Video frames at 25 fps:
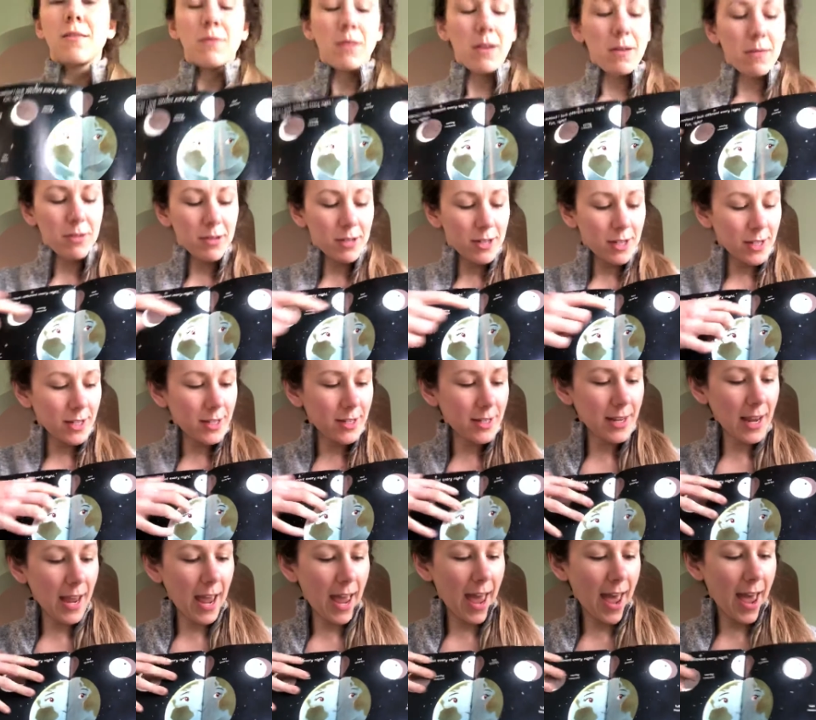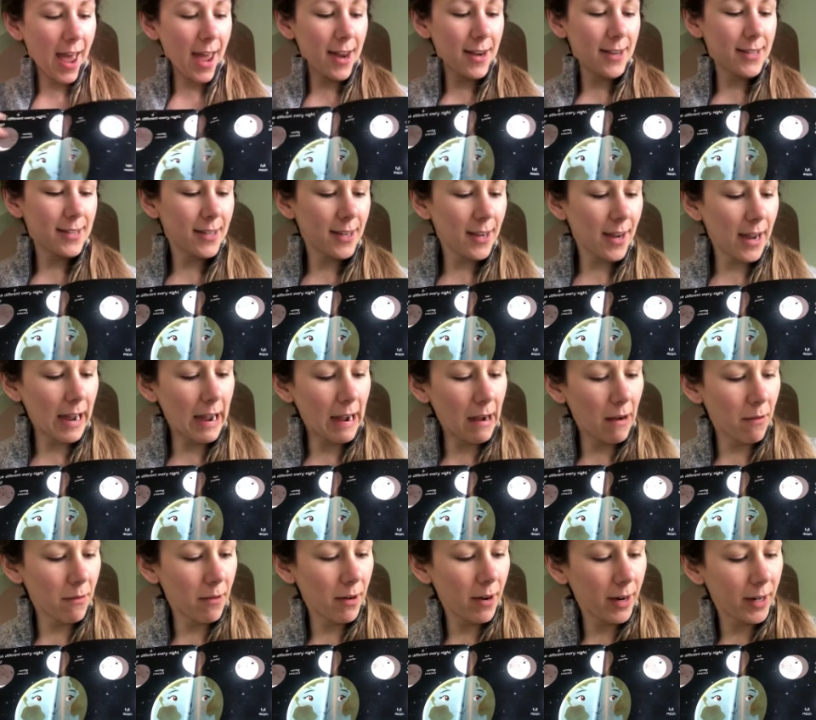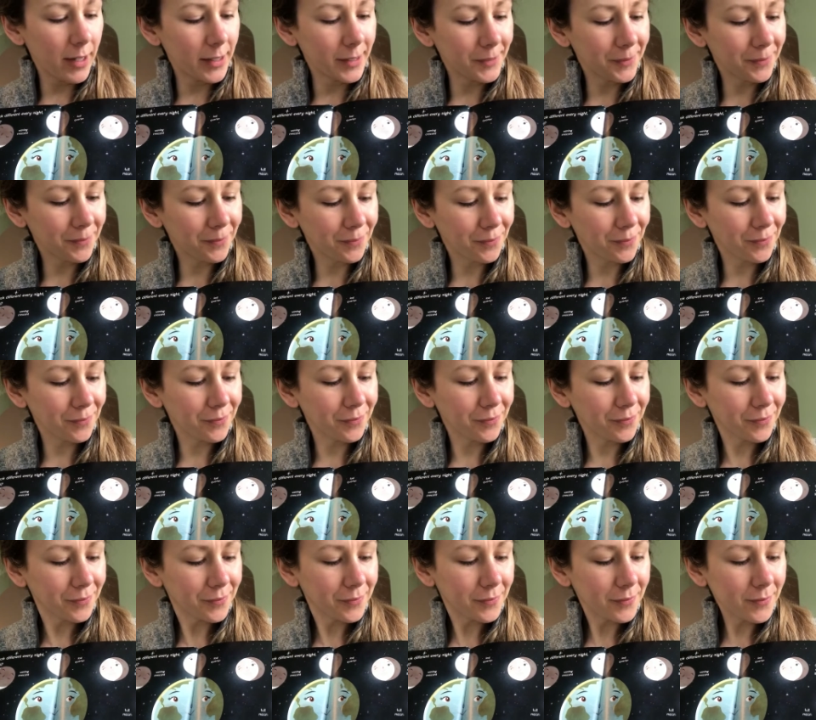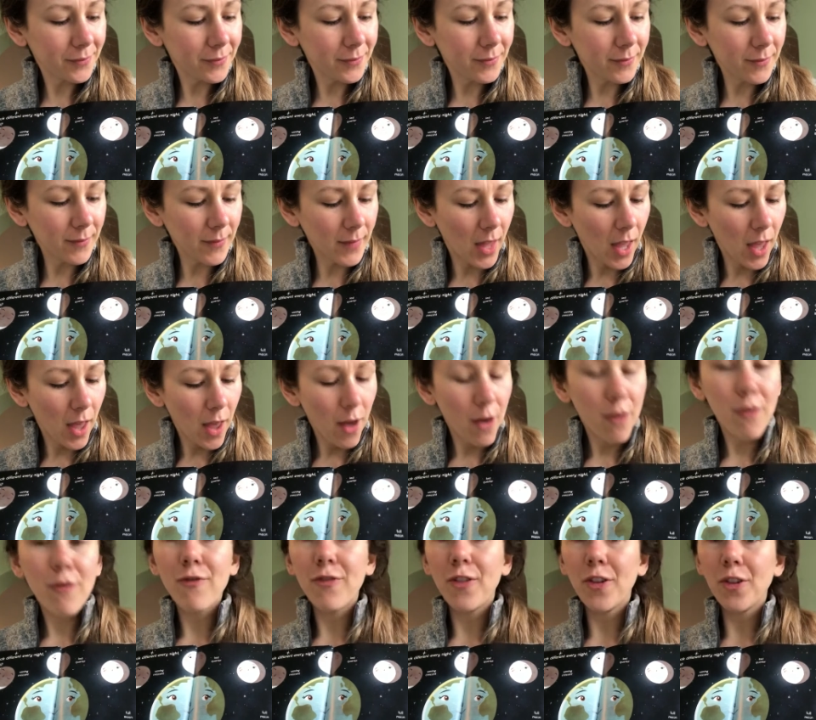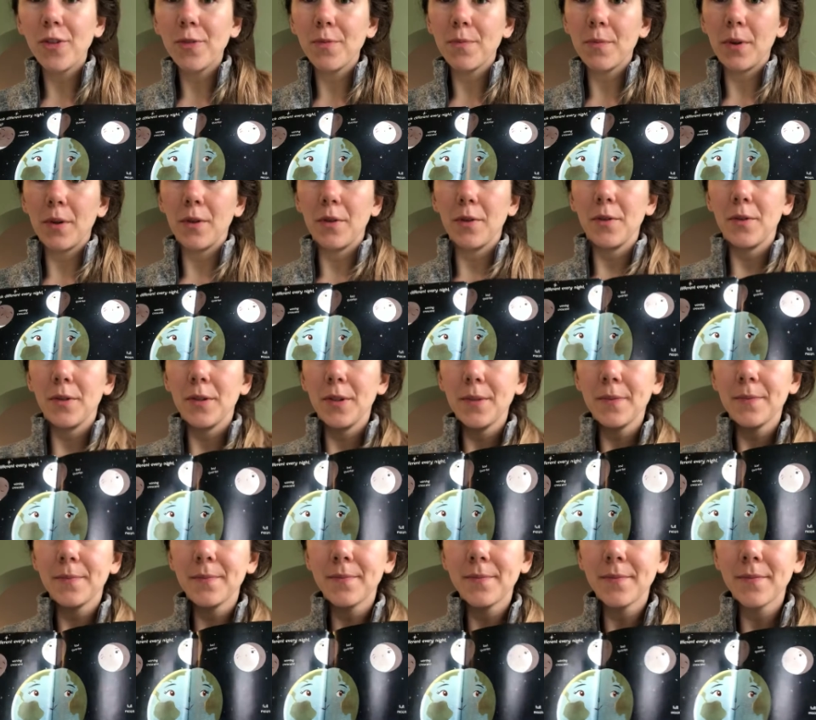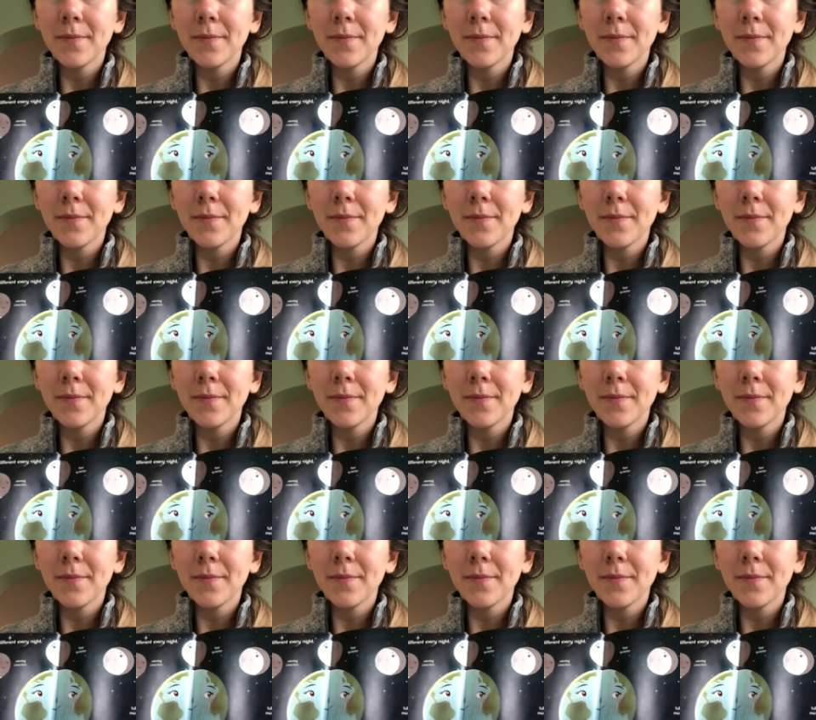we were just at our full moon.